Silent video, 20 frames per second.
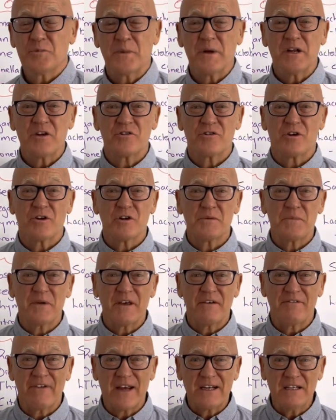been shown to be
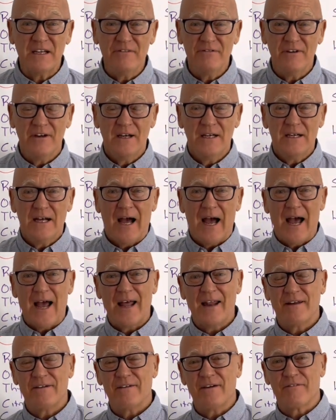effective.
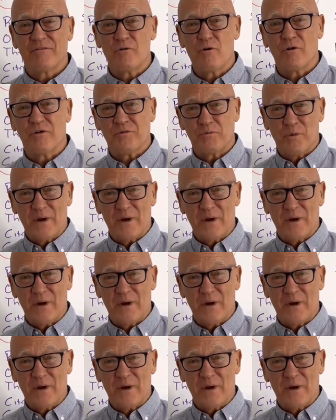And of course,